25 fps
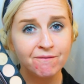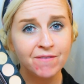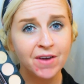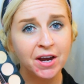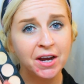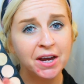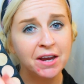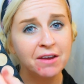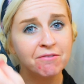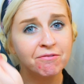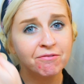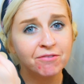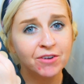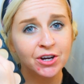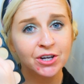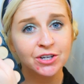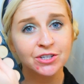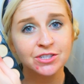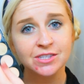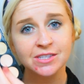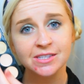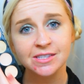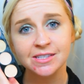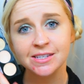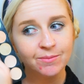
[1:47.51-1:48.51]
very
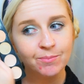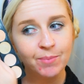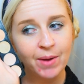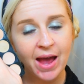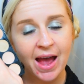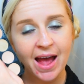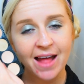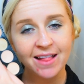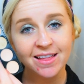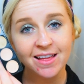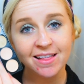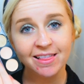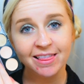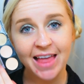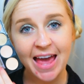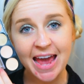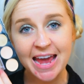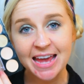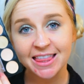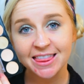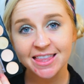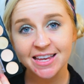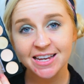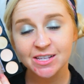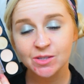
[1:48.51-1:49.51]
first palette
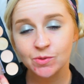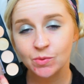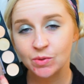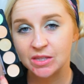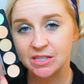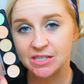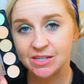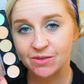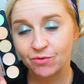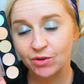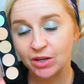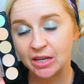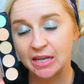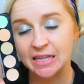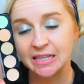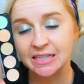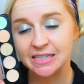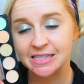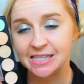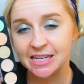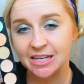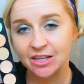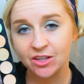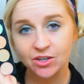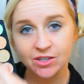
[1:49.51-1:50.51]
like this with the different
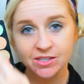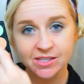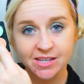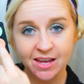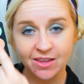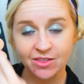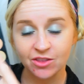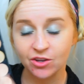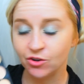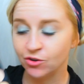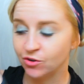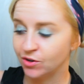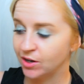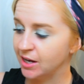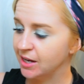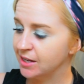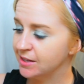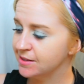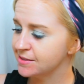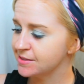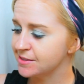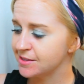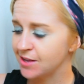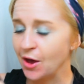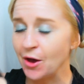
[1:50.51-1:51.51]
concealers and the
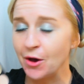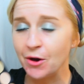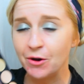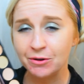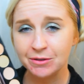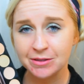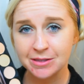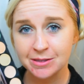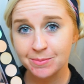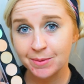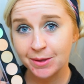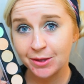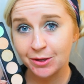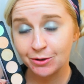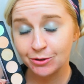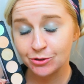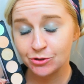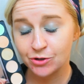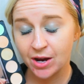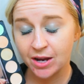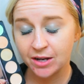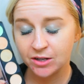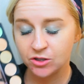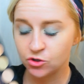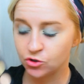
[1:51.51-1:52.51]
green, so it's my little
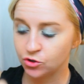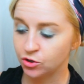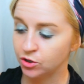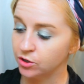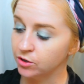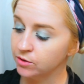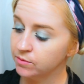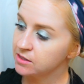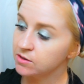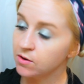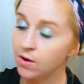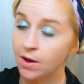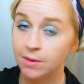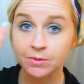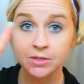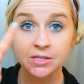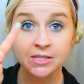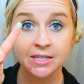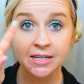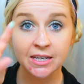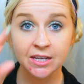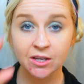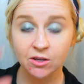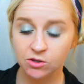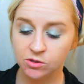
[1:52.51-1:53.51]
tried and true. So I'm
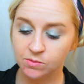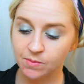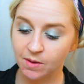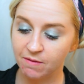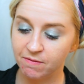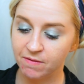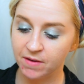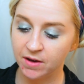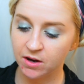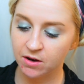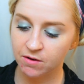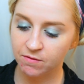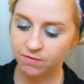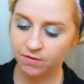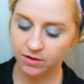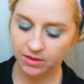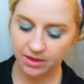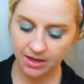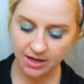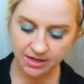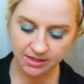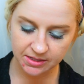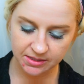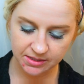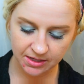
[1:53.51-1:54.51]
just going to use my finger for
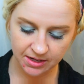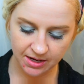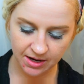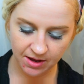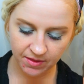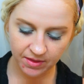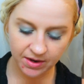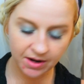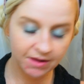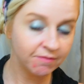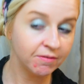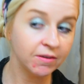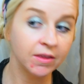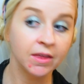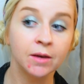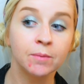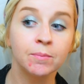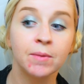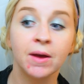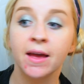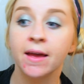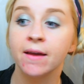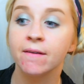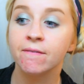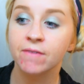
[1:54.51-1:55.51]
this, and now that I feel like
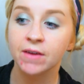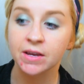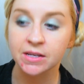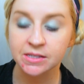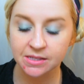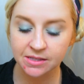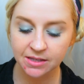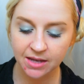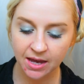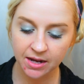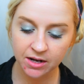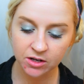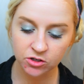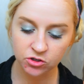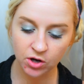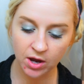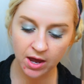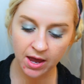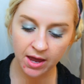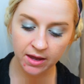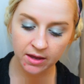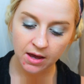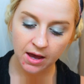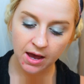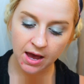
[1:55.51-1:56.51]
my face is kind of
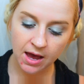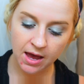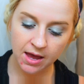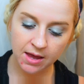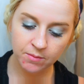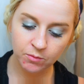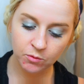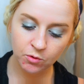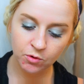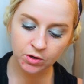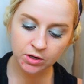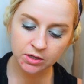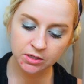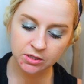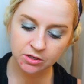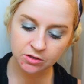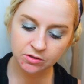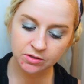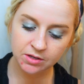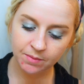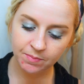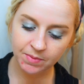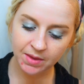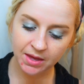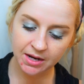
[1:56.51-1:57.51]
dry, I'm going to
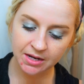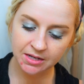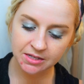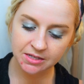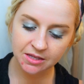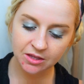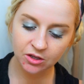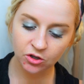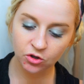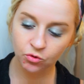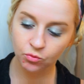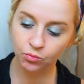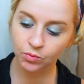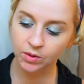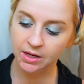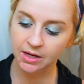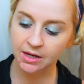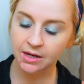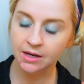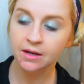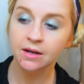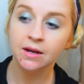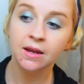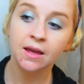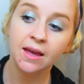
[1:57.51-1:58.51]
dip that into the
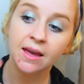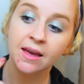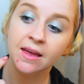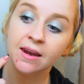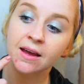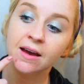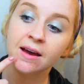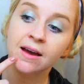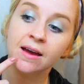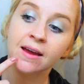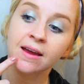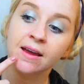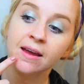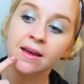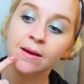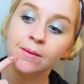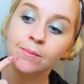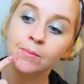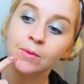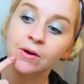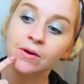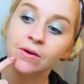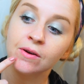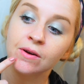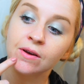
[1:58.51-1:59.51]
green, and I
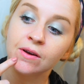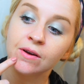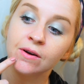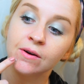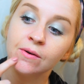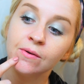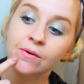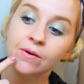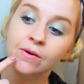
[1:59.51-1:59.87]
am going to go